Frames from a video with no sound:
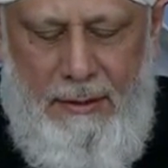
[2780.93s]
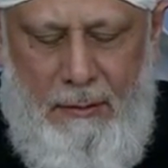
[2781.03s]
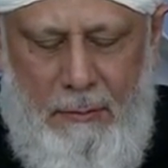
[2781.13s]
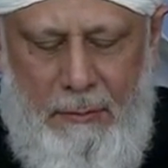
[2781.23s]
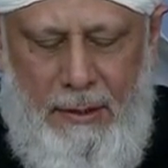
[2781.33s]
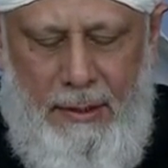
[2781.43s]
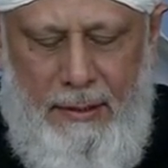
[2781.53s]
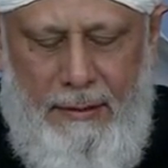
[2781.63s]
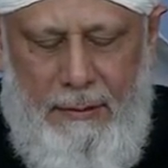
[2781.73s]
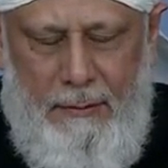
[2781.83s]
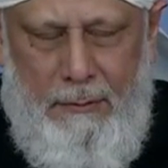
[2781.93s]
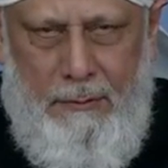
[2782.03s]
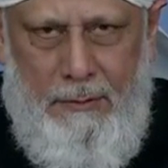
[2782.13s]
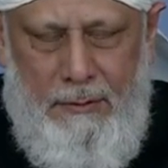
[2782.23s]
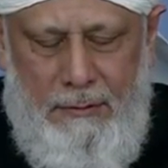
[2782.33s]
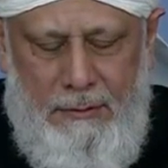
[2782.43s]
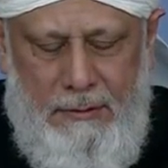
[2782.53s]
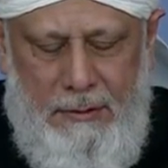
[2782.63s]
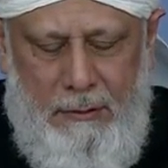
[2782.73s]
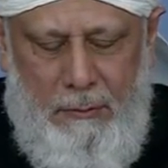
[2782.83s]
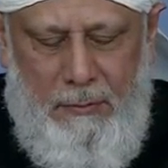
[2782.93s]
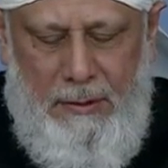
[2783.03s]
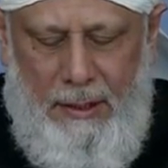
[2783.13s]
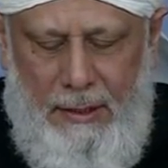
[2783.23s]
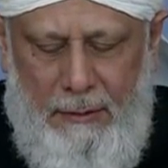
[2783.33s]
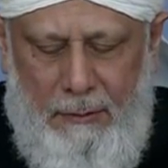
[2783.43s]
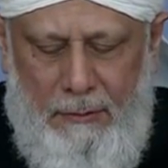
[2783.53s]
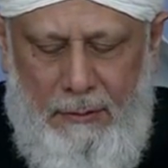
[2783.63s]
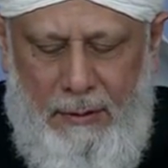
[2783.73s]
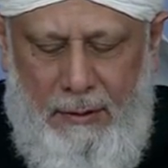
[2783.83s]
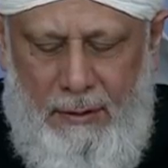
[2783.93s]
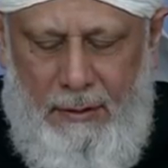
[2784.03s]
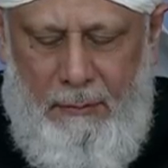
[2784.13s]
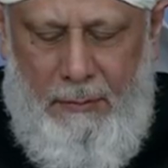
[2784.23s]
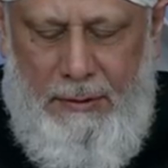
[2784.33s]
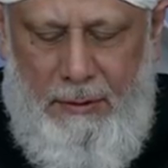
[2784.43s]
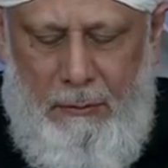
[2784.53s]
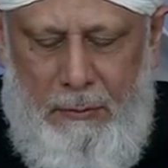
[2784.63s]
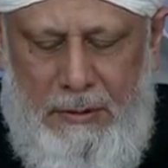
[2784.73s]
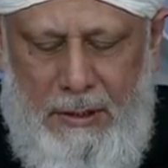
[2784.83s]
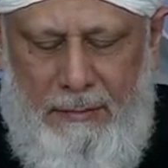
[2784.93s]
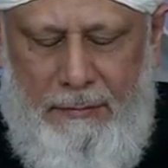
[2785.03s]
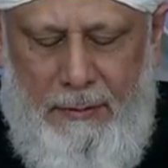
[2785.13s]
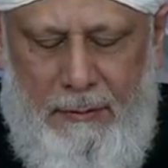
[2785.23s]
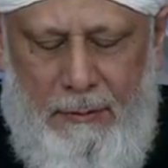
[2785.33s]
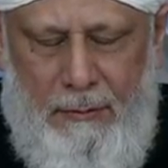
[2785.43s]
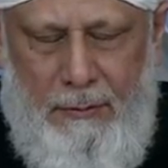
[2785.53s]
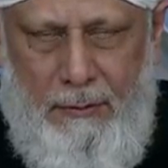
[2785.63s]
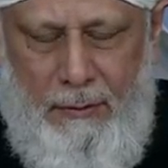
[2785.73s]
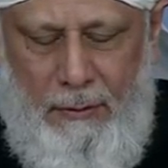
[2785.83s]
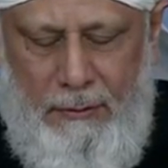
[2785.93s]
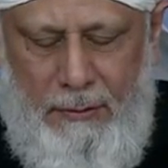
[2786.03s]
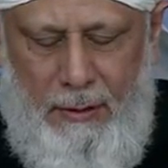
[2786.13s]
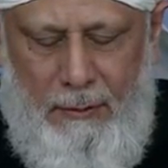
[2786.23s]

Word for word: and all those uh, meetings in which these things are laughed at, uh, shun those meet- meetings.